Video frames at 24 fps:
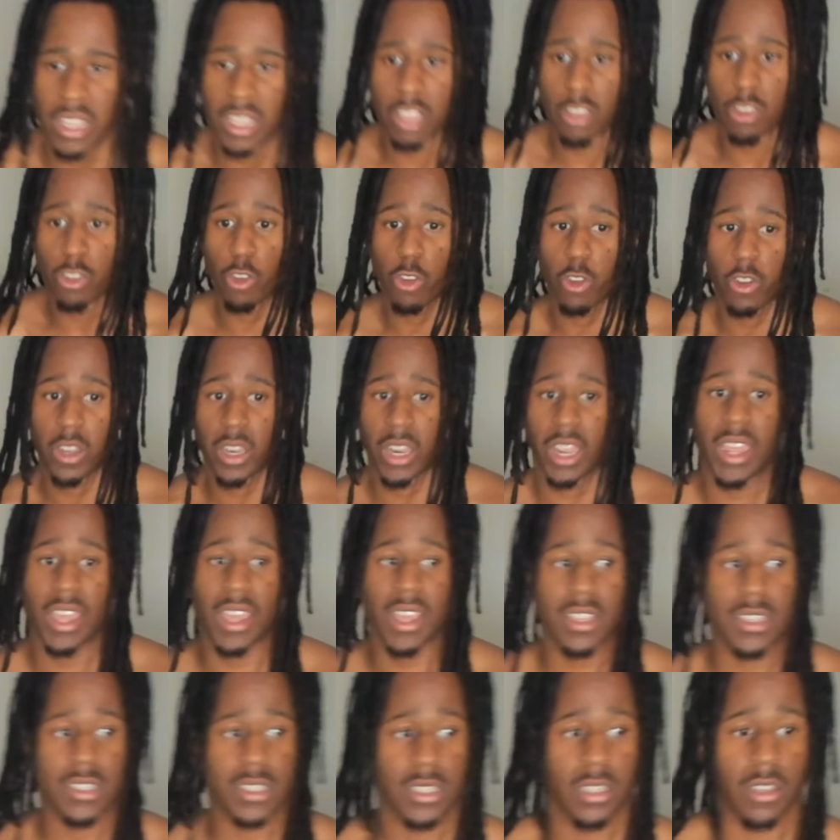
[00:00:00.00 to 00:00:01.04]
your
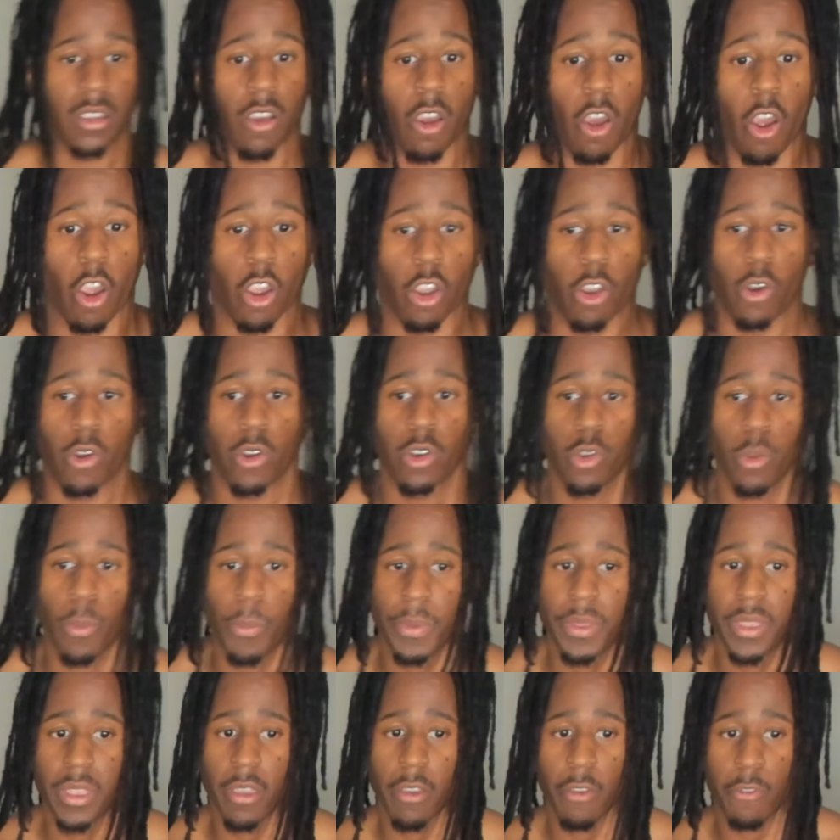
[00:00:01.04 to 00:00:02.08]
kicks are going to
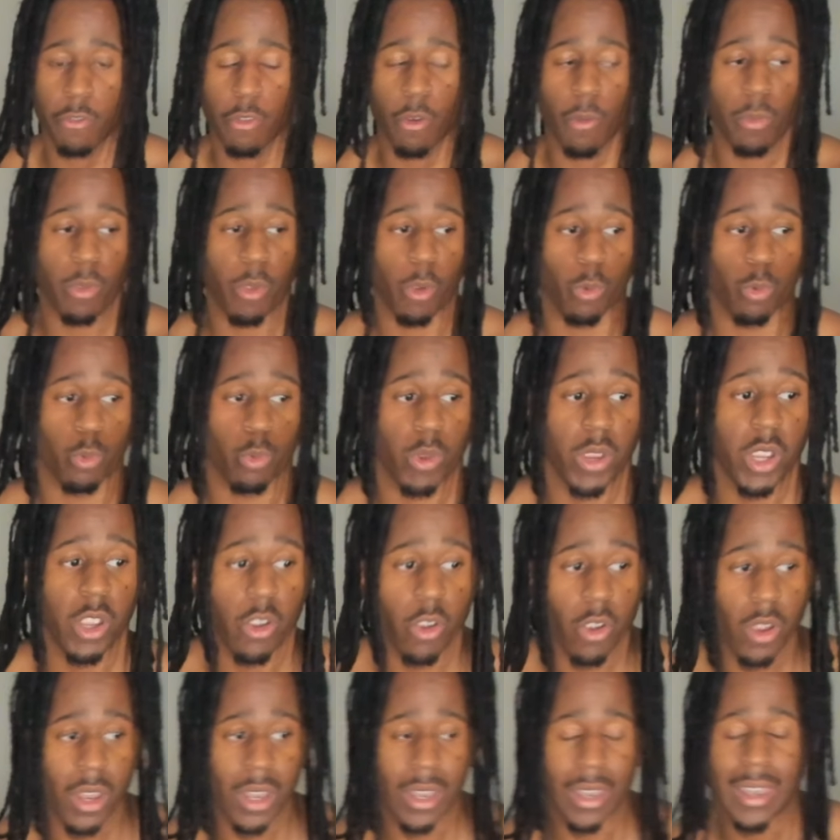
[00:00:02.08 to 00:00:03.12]
be from the rear
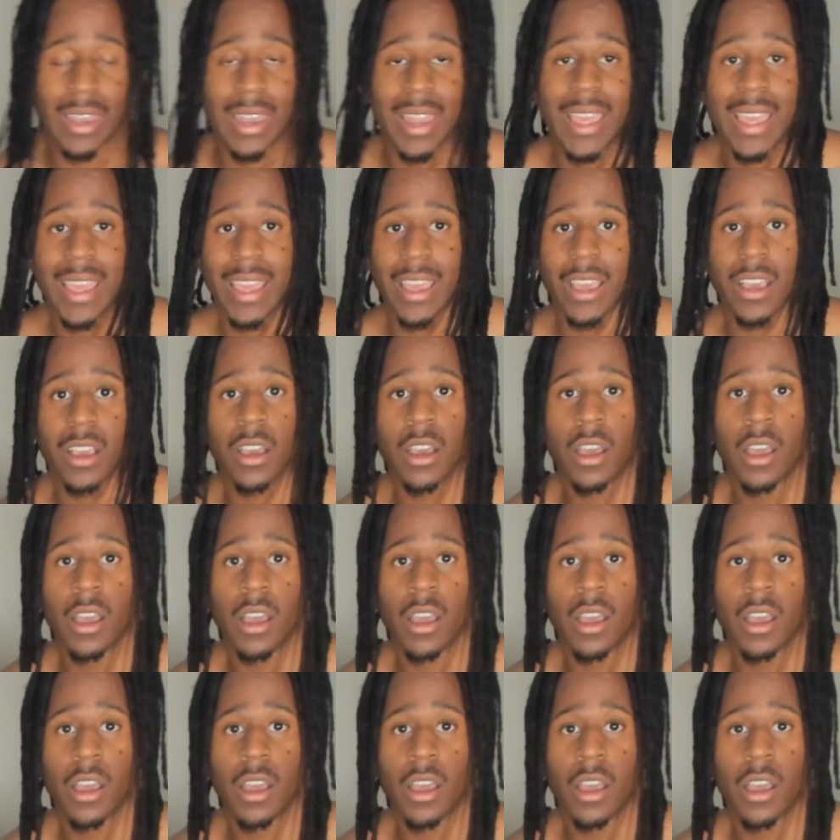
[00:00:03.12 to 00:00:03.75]
leg,